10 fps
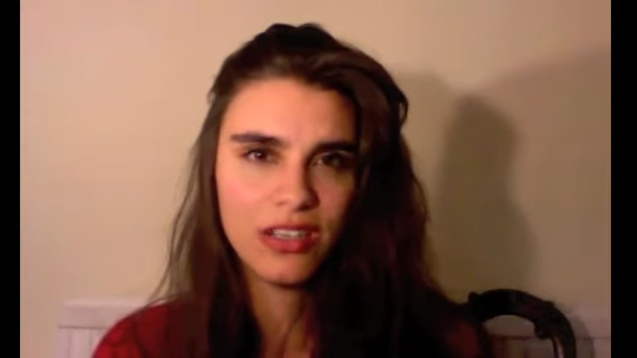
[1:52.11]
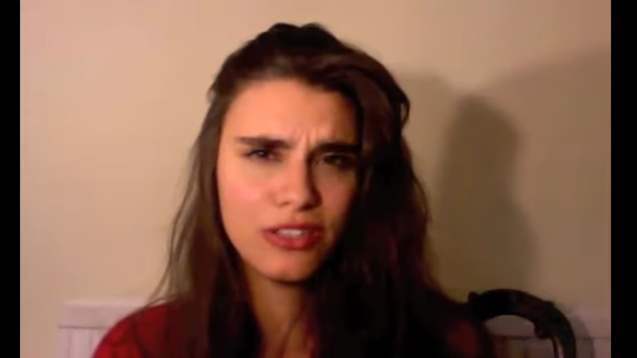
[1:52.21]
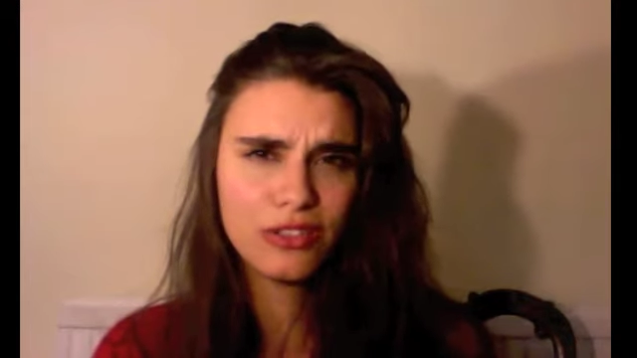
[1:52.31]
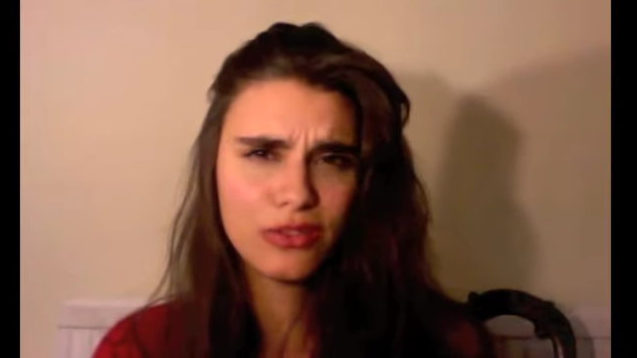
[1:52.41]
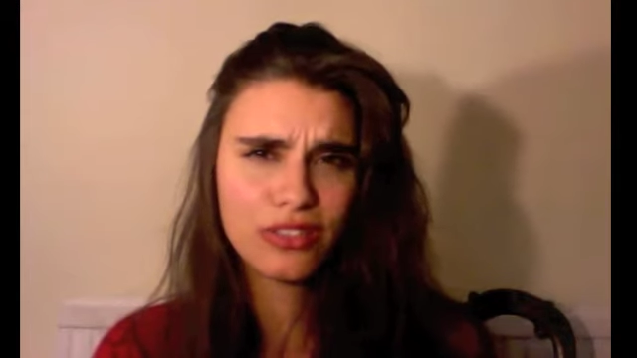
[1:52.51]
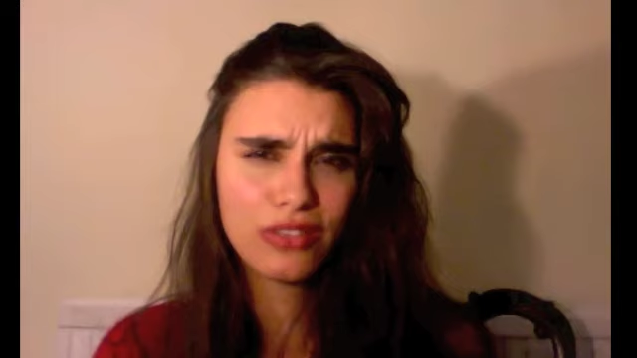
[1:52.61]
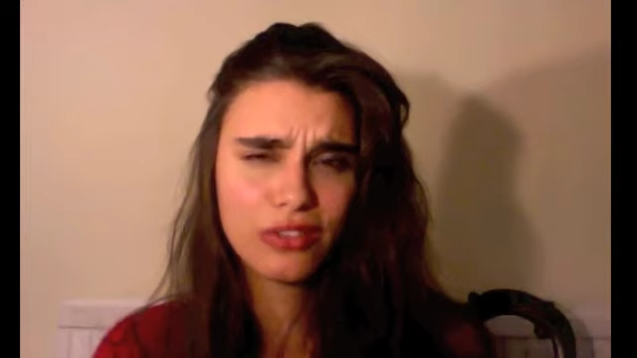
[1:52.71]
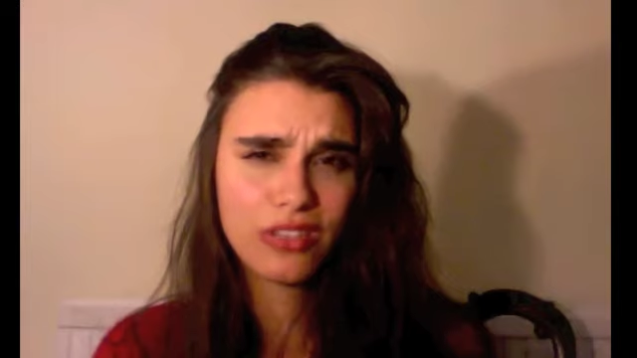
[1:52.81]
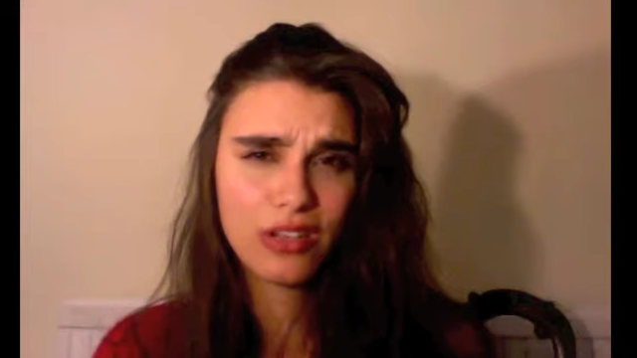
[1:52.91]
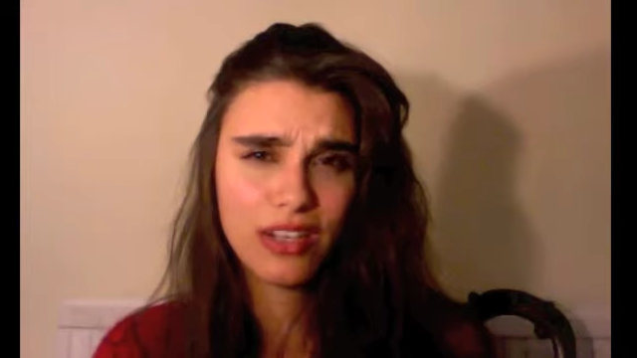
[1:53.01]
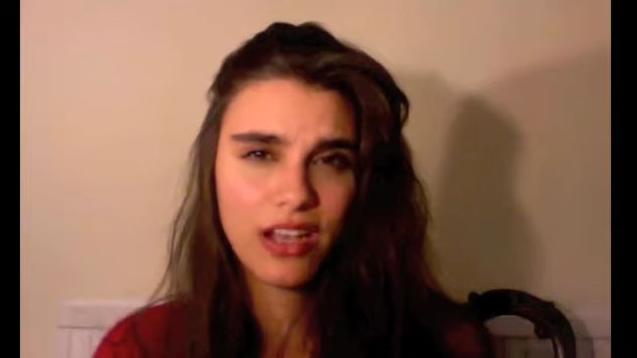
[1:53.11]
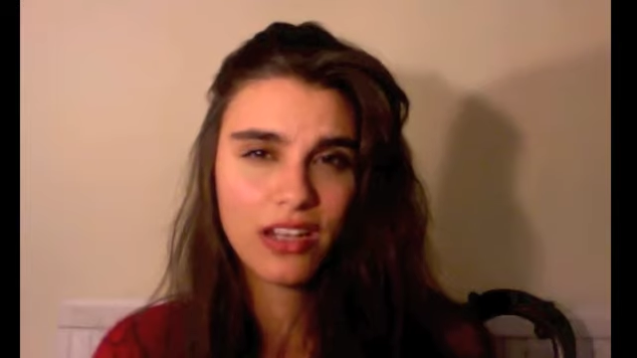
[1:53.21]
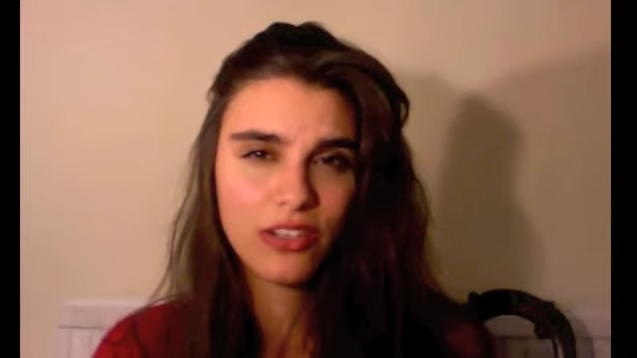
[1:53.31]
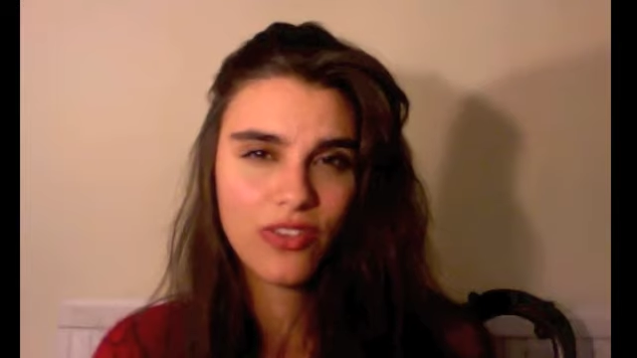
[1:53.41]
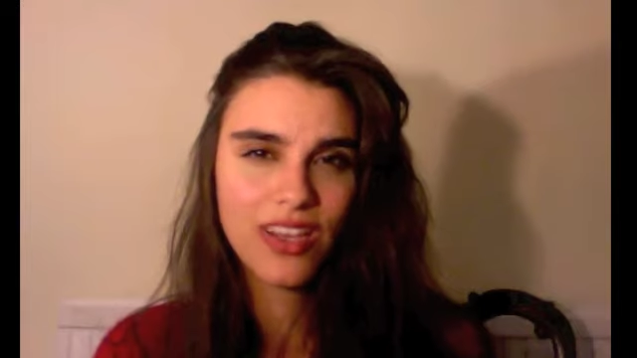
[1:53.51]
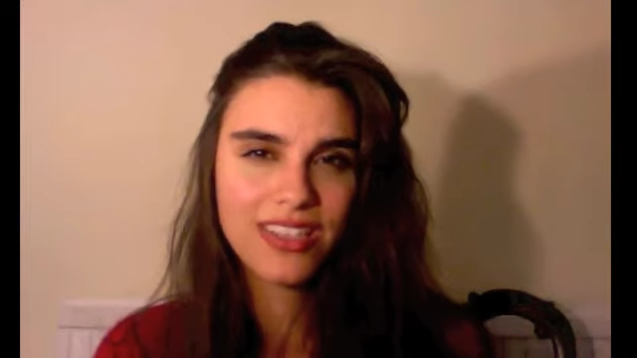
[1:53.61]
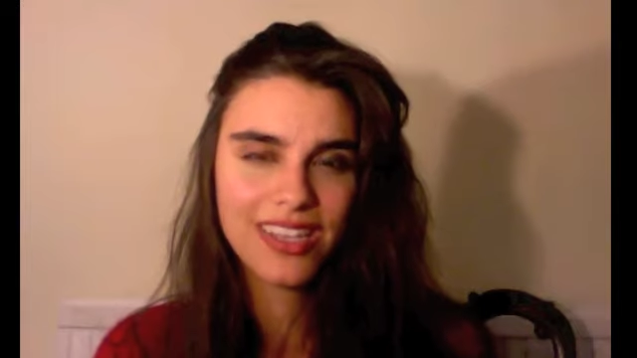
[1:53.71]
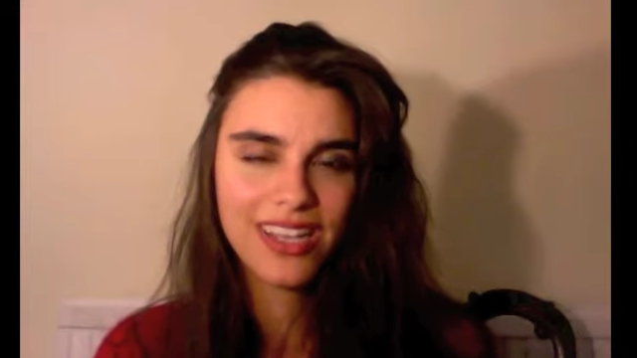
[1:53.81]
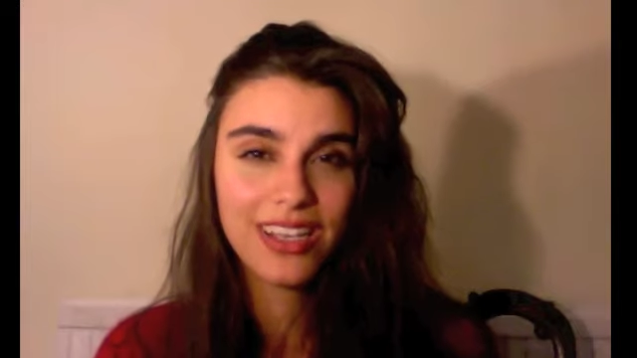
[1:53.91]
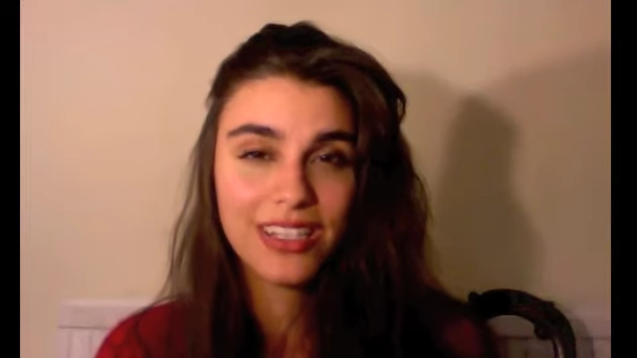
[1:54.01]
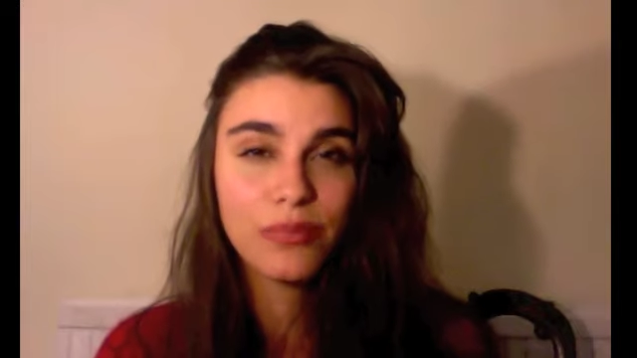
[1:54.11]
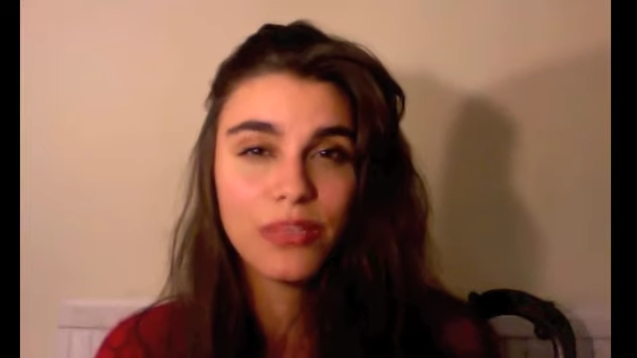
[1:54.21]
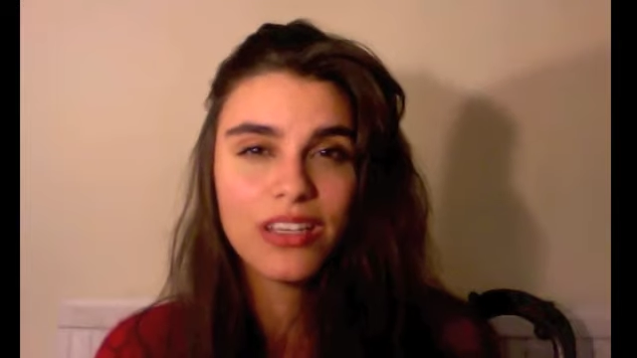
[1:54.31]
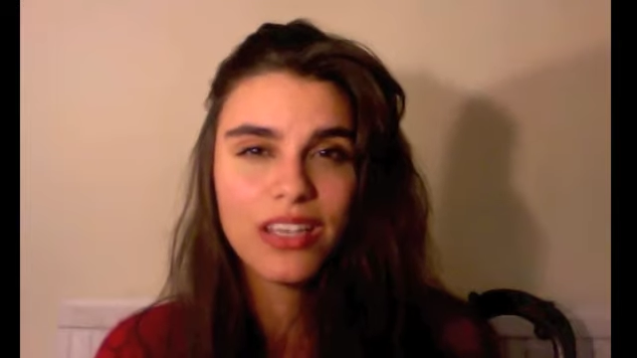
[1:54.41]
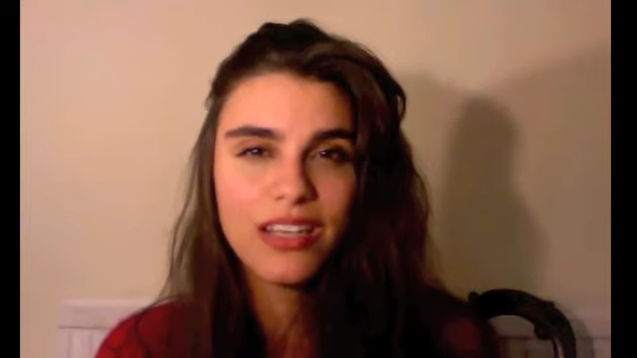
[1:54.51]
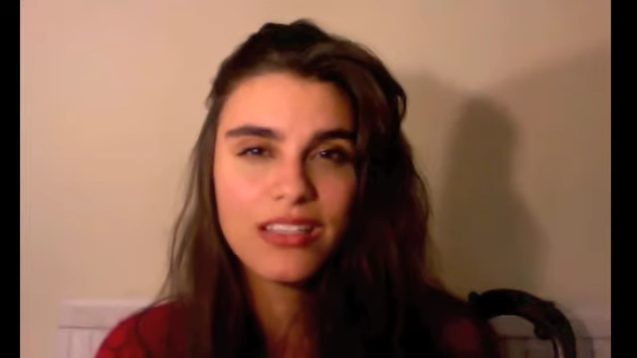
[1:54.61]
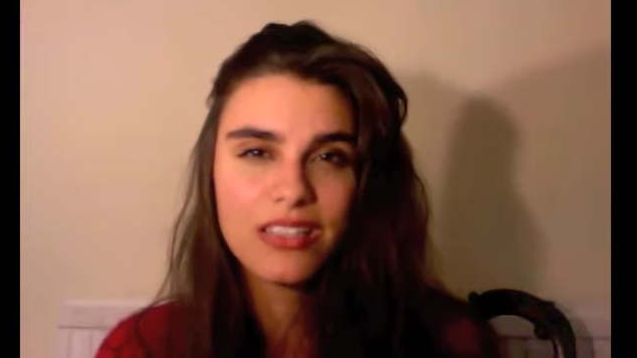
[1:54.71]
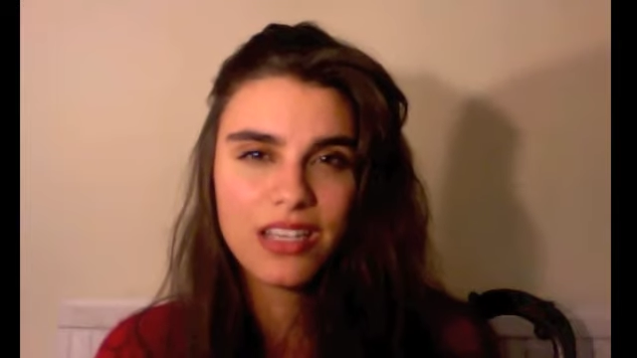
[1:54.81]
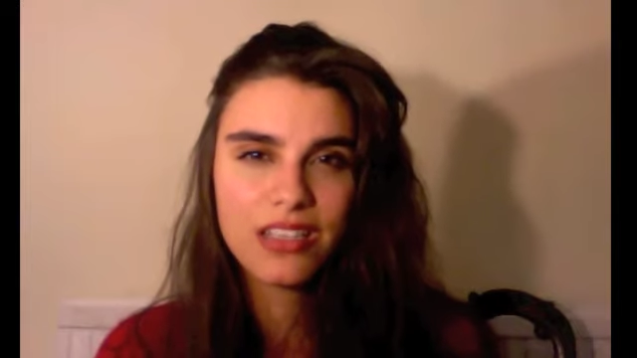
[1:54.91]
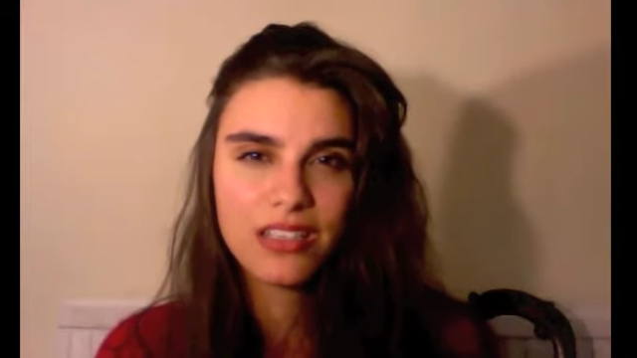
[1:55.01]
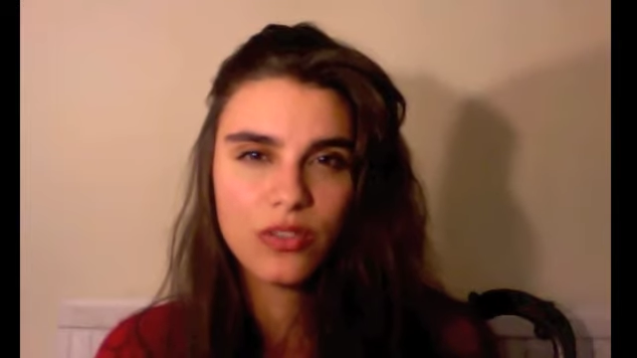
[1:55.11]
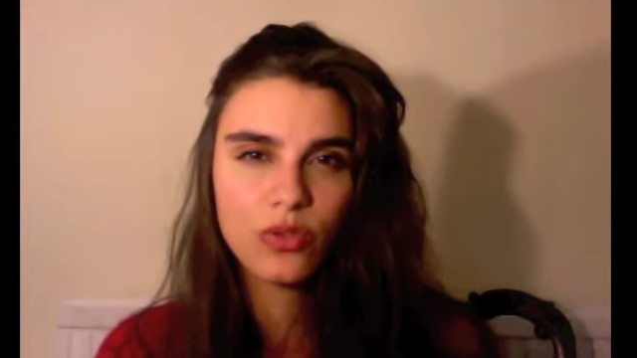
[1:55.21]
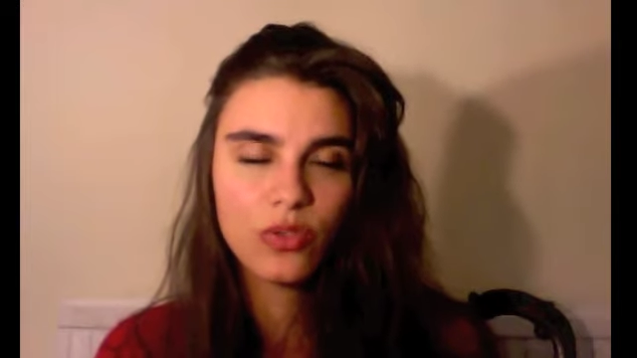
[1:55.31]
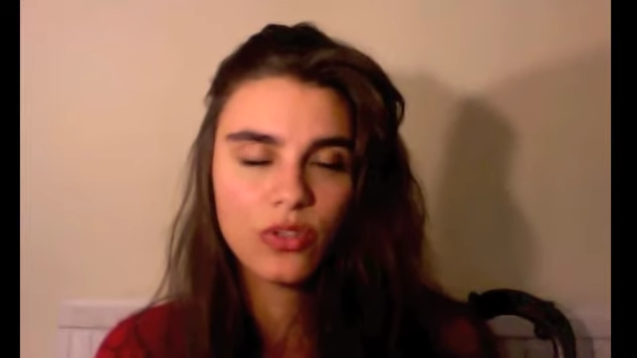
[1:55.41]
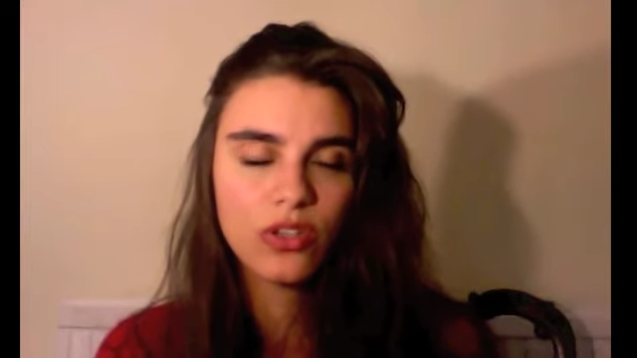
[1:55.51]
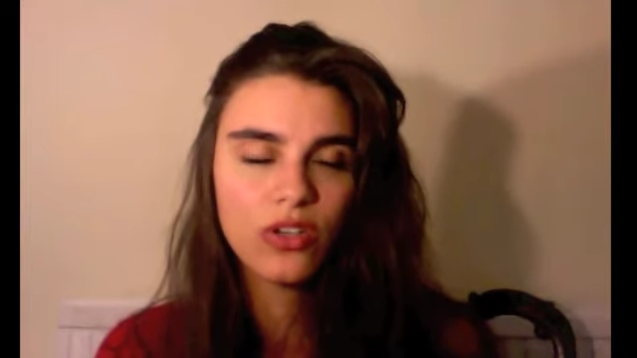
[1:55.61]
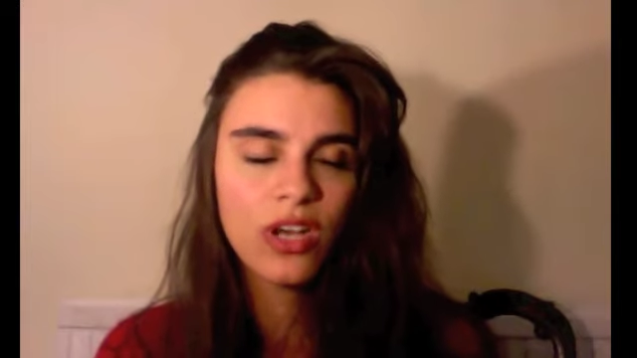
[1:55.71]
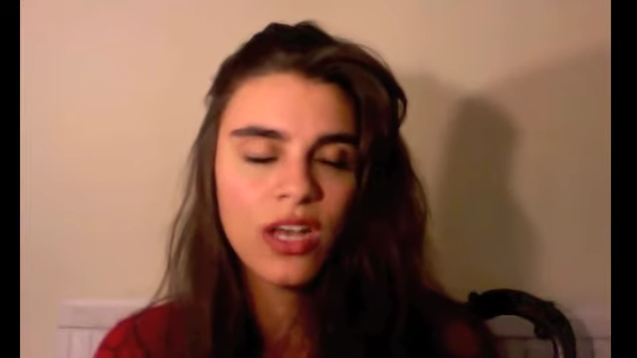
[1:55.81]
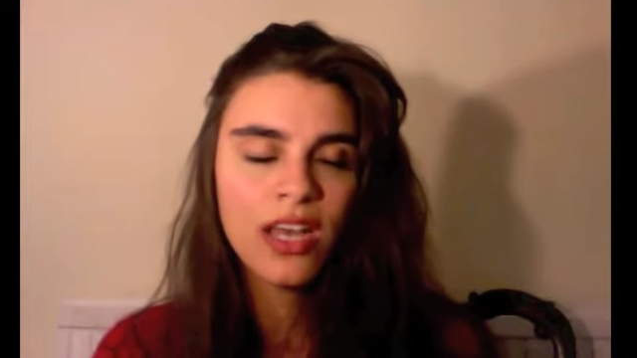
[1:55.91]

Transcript: But you don't have to sound like Arnold Schwarzenegger. It can be really sexy too, you know.